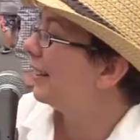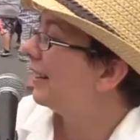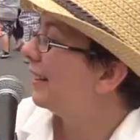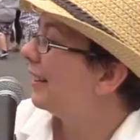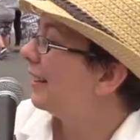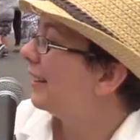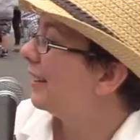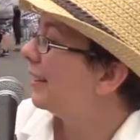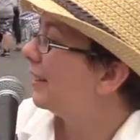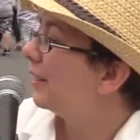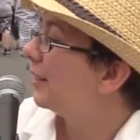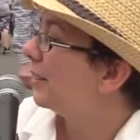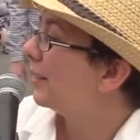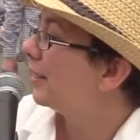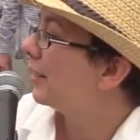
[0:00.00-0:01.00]

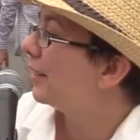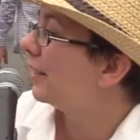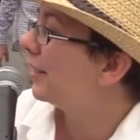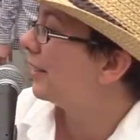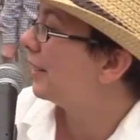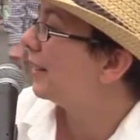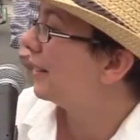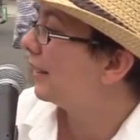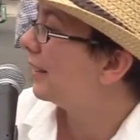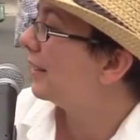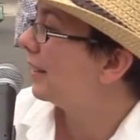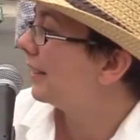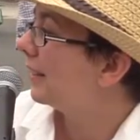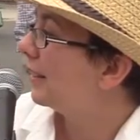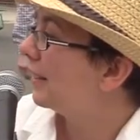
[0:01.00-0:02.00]

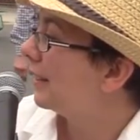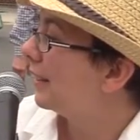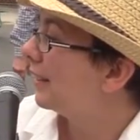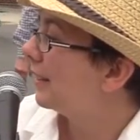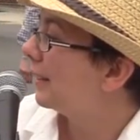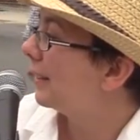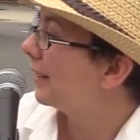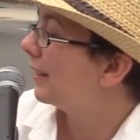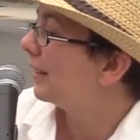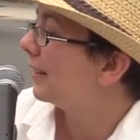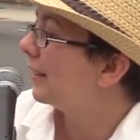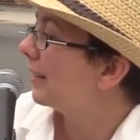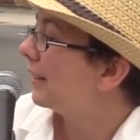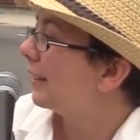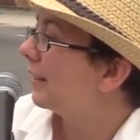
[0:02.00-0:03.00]

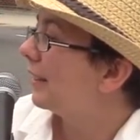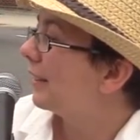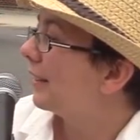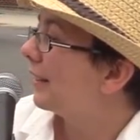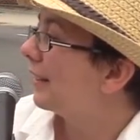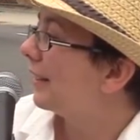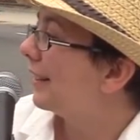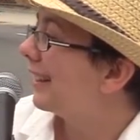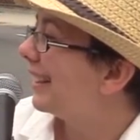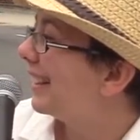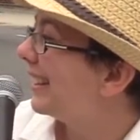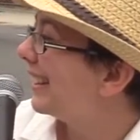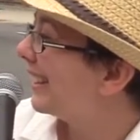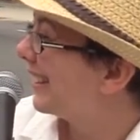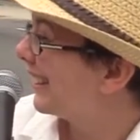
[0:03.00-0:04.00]

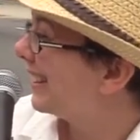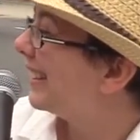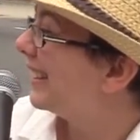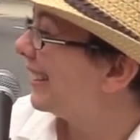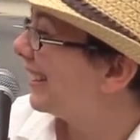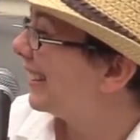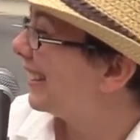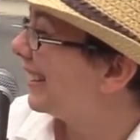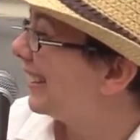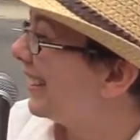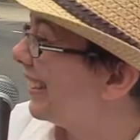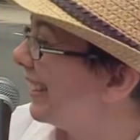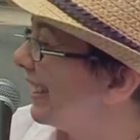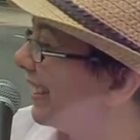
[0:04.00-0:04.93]
No words are spoken by the person on screen.